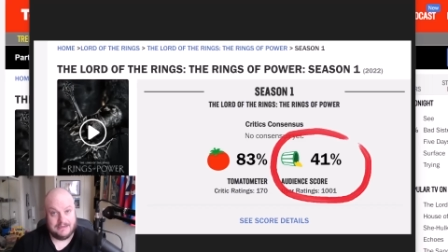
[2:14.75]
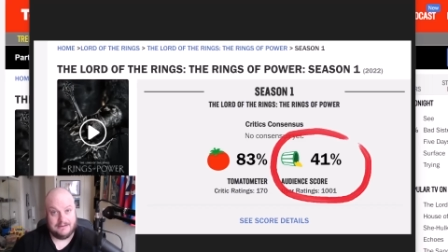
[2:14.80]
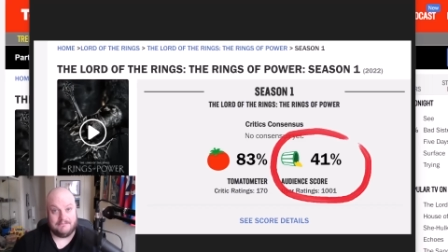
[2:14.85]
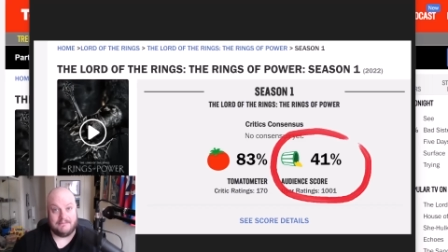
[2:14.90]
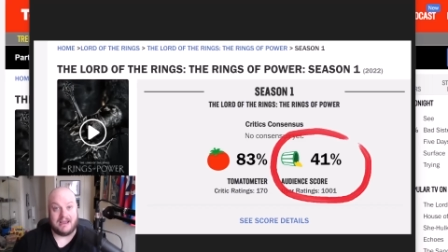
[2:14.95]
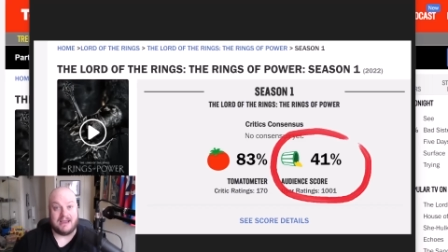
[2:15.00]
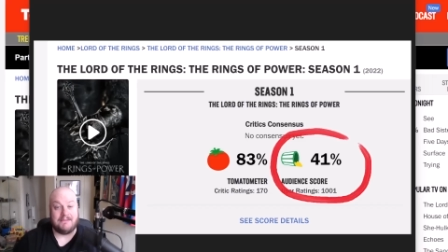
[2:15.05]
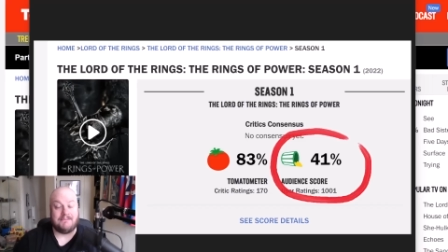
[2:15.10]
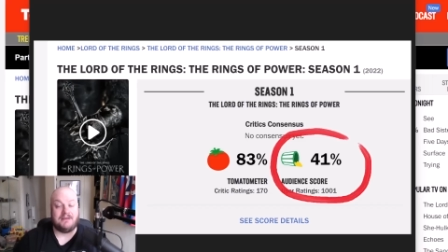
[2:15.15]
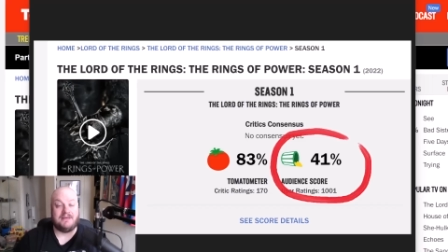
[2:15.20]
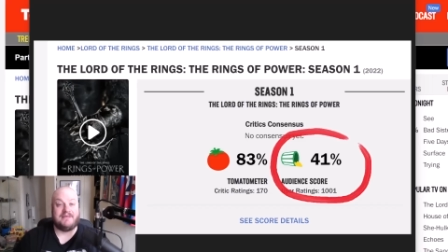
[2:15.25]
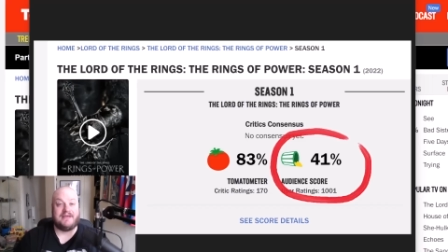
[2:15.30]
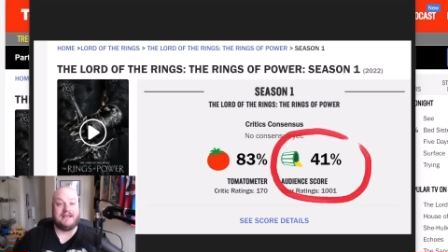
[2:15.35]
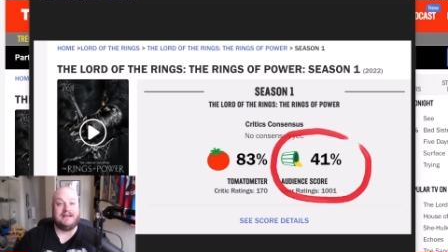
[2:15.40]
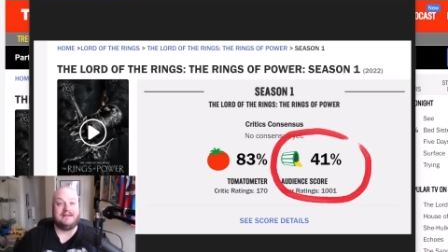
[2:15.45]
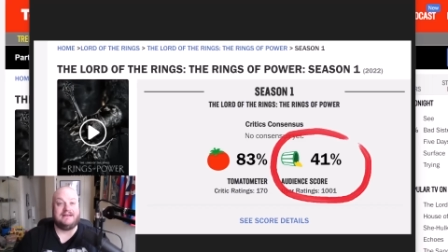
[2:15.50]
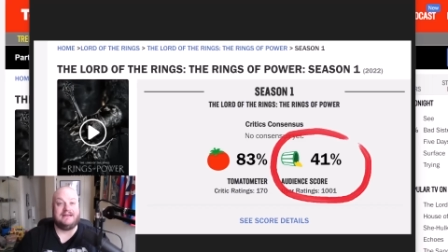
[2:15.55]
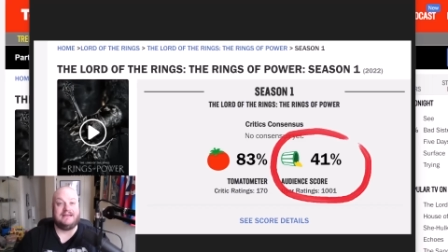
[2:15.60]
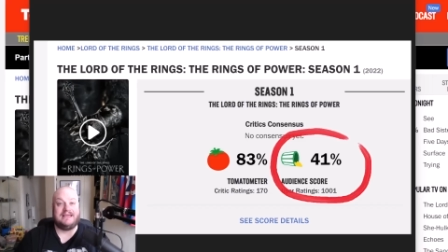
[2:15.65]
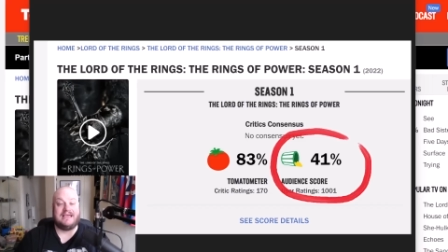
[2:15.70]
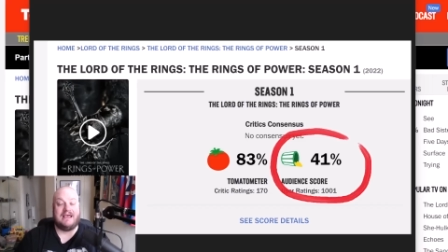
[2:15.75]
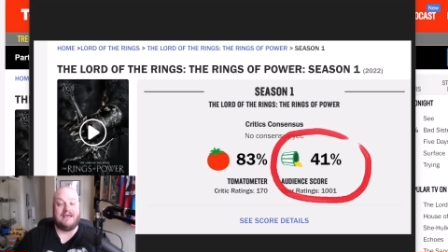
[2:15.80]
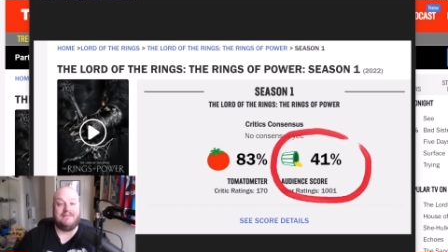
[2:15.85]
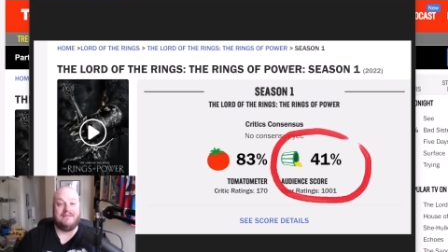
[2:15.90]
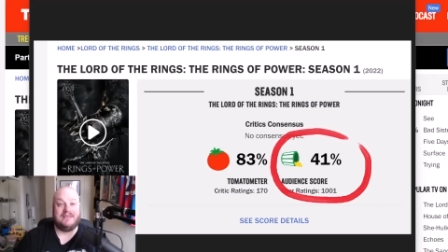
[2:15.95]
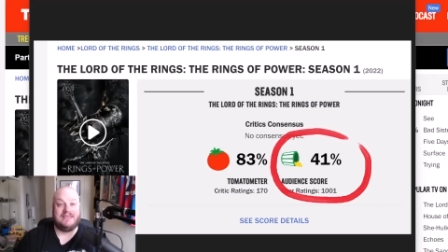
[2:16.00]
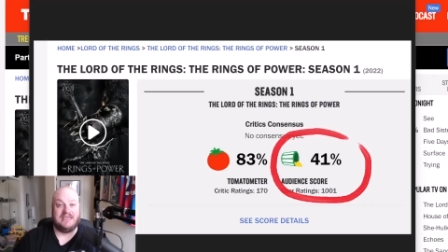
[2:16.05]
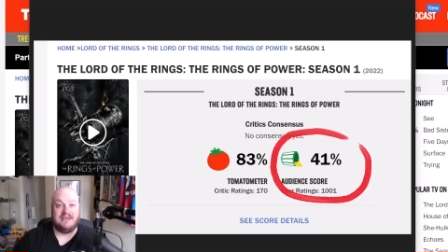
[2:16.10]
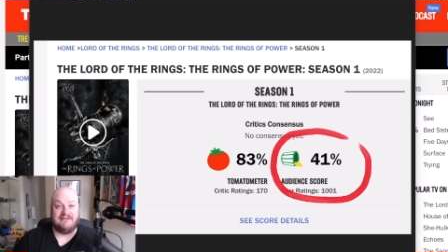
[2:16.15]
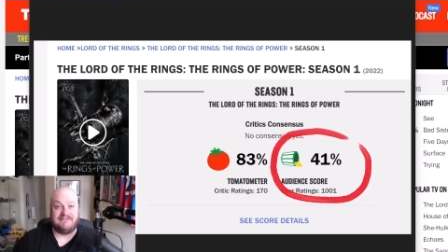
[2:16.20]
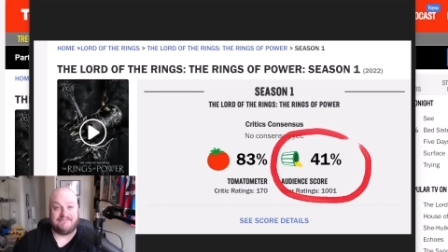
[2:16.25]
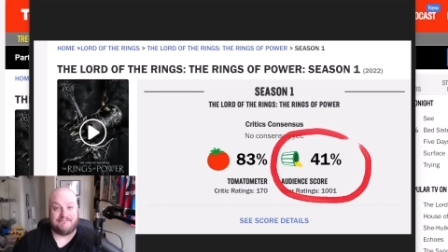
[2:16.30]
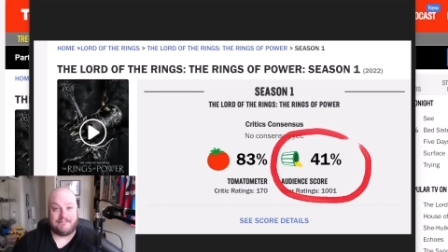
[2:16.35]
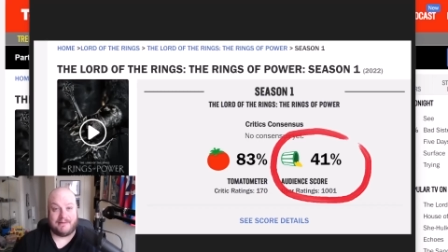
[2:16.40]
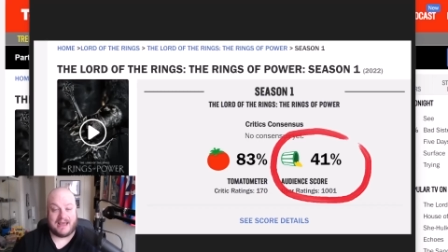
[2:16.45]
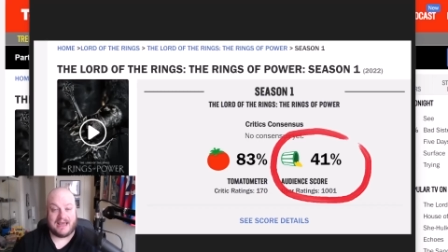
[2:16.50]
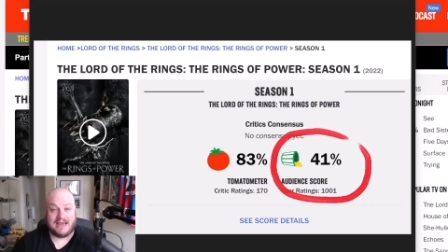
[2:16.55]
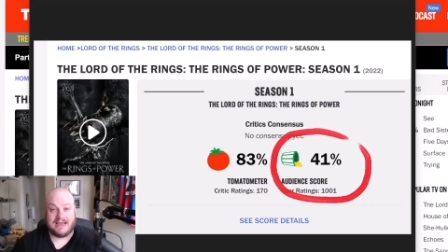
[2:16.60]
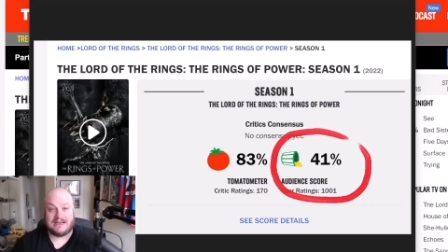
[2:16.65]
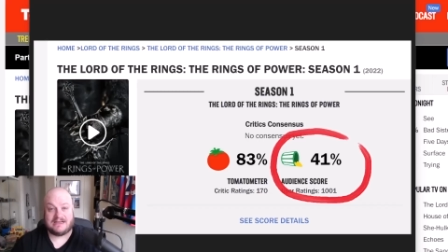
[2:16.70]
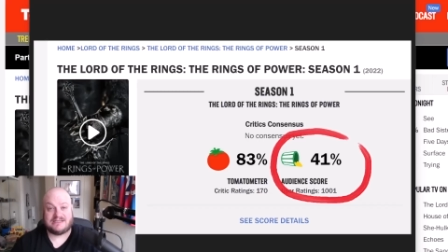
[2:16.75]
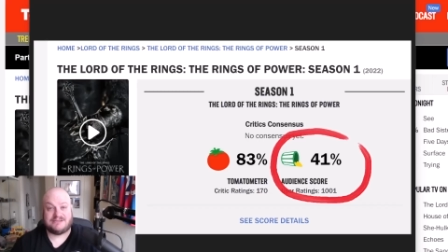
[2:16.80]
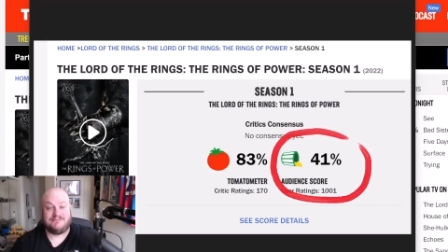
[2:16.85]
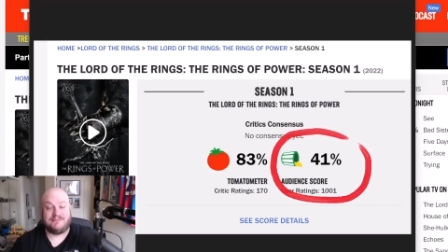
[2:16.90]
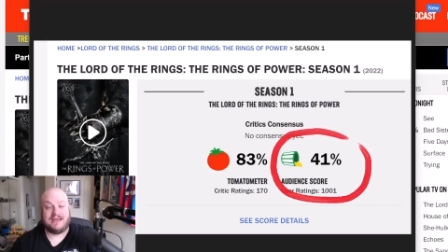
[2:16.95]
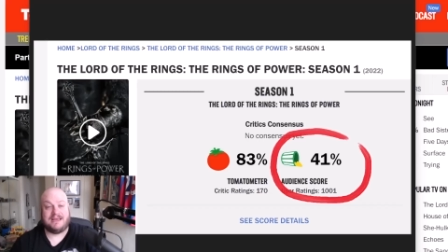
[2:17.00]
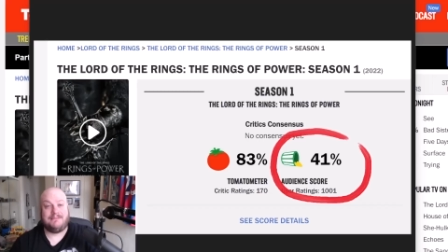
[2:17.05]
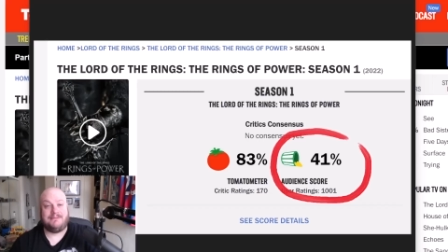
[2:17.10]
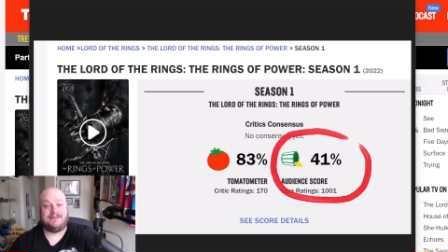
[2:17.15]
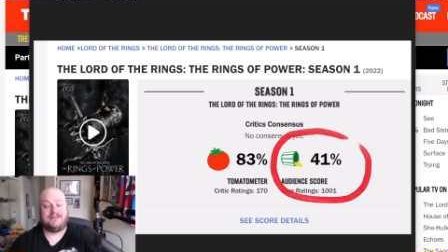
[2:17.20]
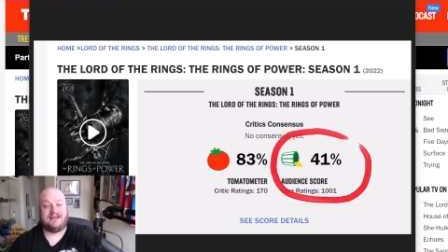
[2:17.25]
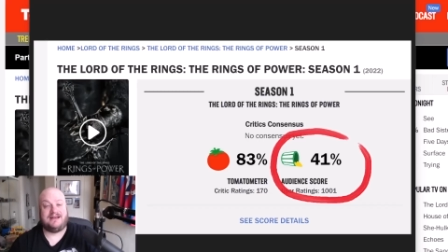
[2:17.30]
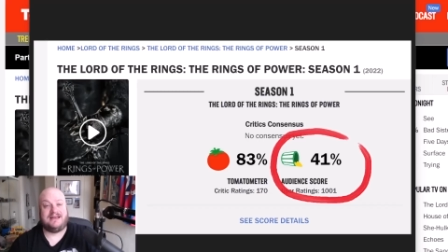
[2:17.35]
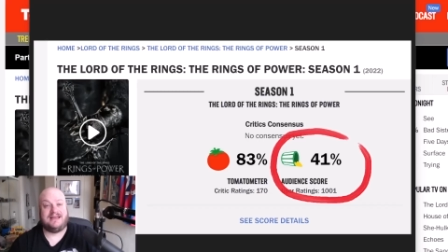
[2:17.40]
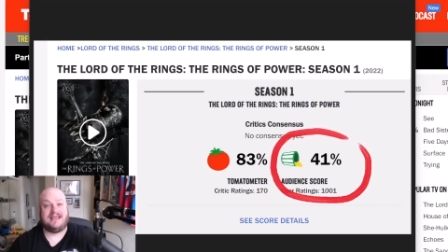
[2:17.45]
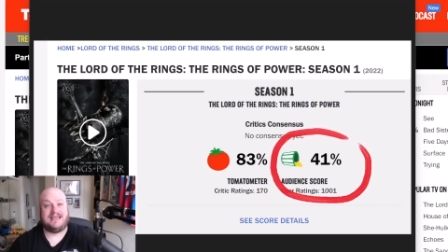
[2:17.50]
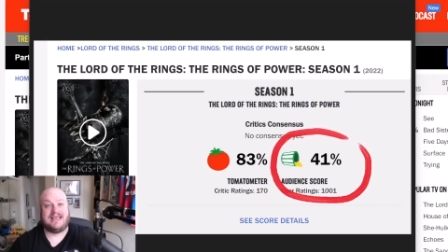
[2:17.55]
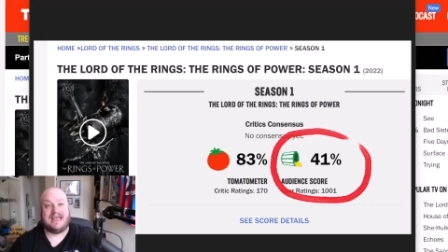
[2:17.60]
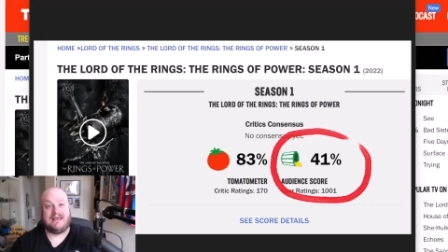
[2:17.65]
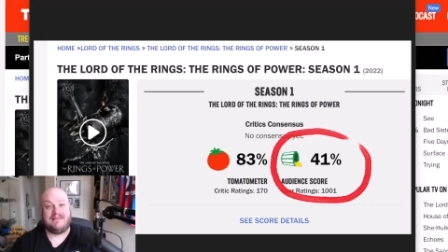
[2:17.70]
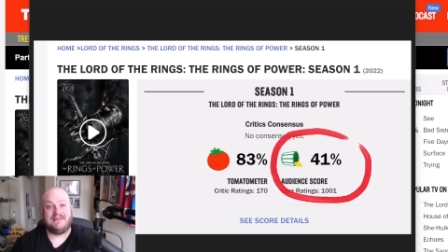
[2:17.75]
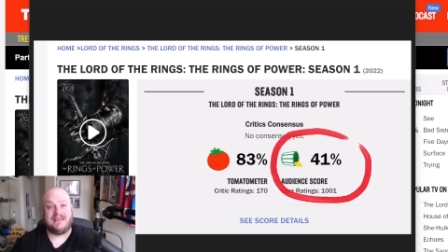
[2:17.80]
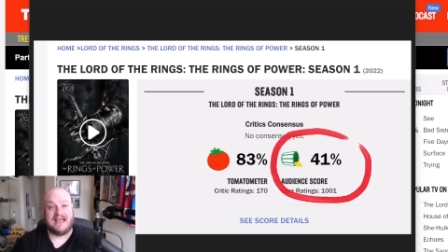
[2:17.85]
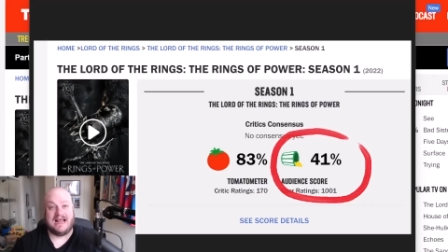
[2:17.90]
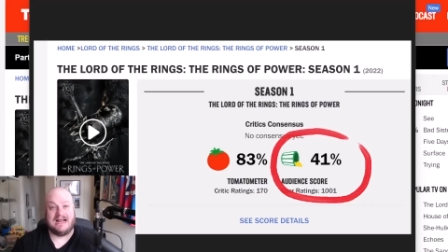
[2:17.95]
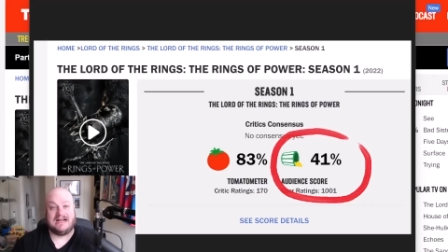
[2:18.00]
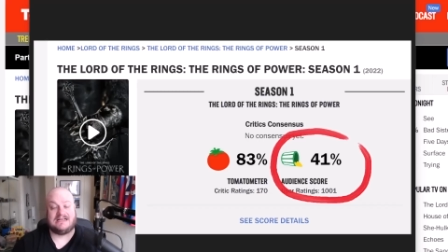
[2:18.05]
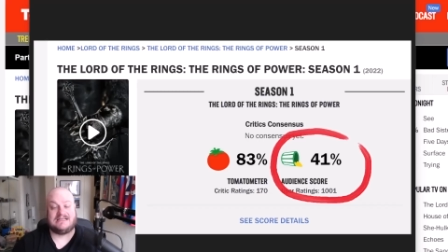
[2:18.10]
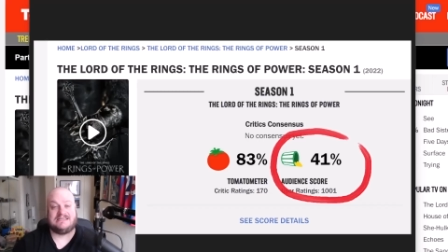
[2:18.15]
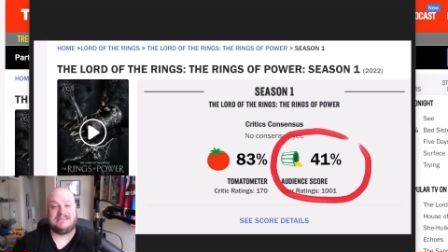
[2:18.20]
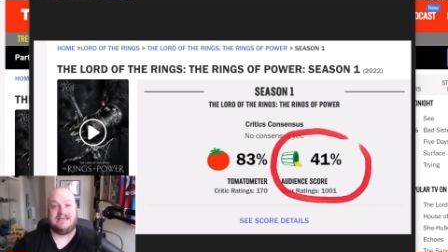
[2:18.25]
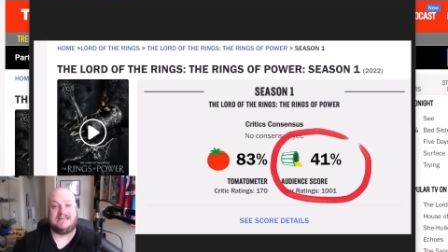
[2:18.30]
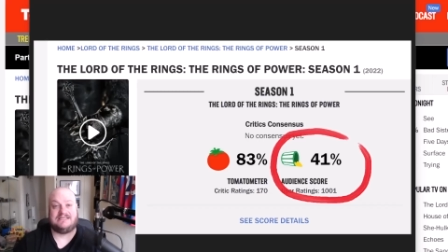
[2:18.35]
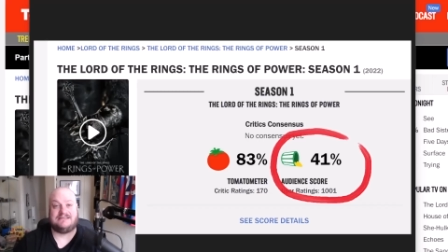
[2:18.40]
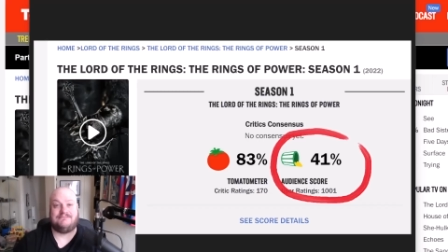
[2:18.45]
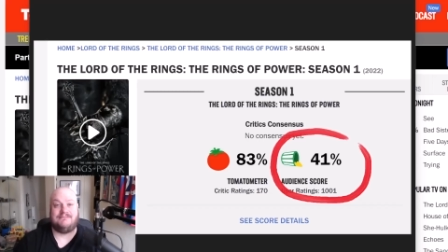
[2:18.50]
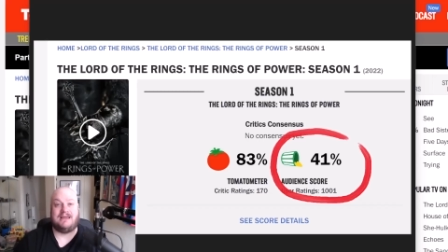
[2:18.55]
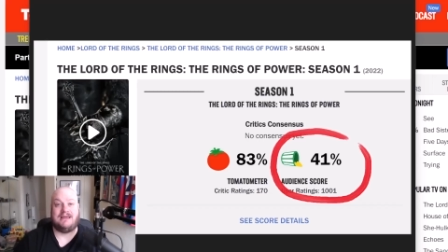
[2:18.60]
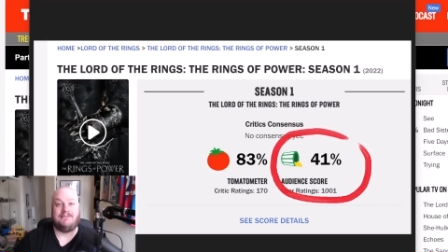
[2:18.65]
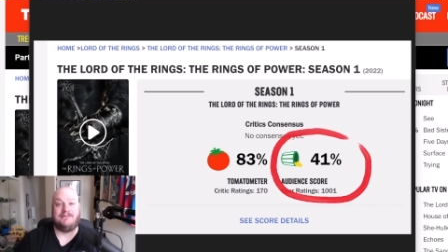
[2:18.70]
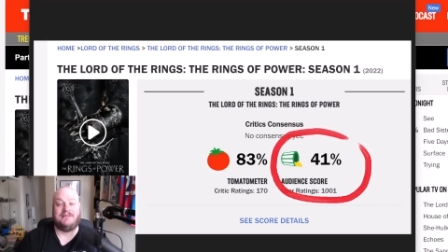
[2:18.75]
Maybe they didn't get the gift bags. Maybe they didn't get the access. Maybe